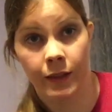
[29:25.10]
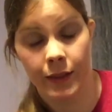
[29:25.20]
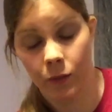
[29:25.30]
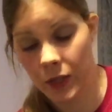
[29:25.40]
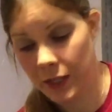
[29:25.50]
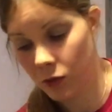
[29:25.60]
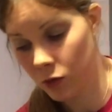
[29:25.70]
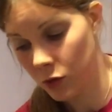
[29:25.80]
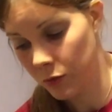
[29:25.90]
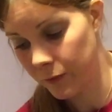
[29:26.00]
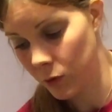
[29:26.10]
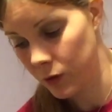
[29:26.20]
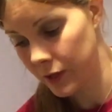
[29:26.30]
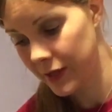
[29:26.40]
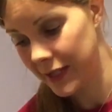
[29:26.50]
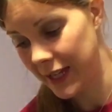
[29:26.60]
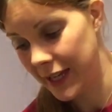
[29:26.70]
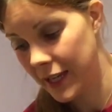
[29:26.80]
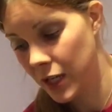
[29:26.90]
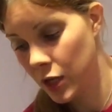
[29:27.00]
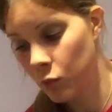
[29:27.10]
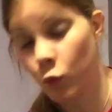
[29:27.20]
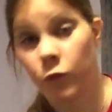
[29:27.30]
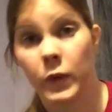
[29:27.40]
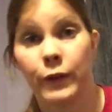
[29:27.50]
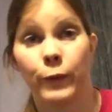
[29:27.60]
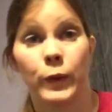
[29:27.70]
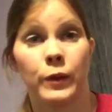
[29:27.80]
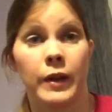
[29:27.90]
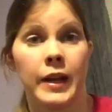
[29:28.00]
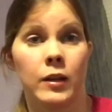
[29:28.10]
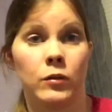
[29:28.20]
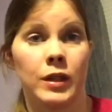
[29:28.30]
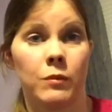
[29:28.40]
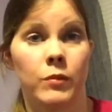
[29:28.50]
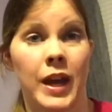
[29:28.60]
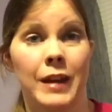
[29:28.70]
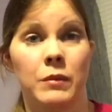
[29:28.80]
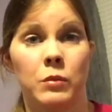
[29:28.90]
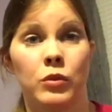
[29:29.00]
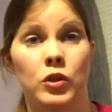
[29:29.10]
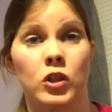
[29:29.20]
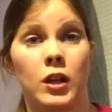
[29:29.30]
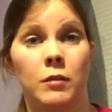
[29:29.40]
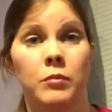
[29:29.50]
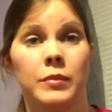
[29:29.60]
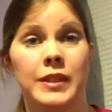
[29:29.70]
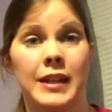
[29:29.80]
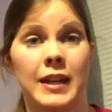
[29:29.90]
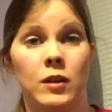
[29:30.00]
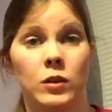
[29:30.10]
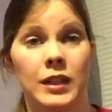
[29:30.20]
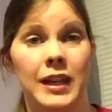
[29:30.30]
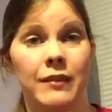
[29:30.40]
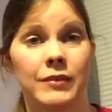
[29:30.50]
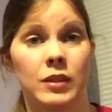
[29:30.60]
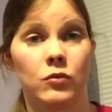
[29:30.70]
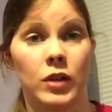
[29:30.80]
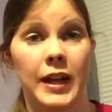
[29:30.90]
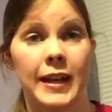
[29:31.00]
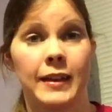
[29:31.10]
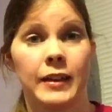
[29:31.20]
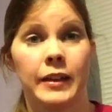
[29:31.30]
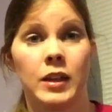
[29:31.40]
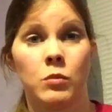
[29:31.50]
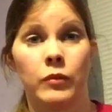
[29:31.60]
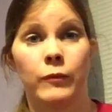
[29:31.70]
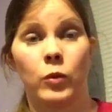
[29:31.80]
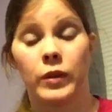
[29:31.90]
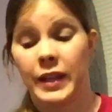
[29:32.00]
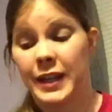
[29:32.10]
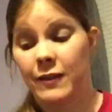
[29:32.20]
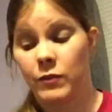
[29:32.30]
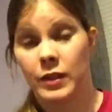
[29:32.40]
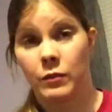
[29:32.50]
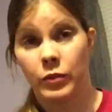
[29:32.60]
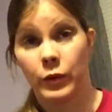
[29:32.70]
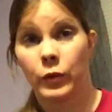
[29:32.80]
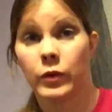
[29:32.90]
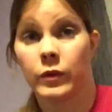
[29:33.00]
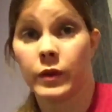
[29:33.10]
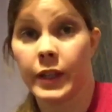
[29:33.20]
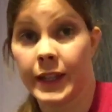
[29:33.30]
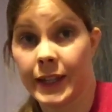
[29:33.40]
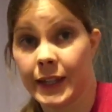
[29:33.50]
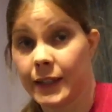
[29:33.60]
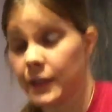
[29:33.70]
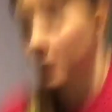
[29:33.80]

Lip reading: what I told you before, is they moved my foot around. They had me push up, down, left, and right before they gave me the boot. And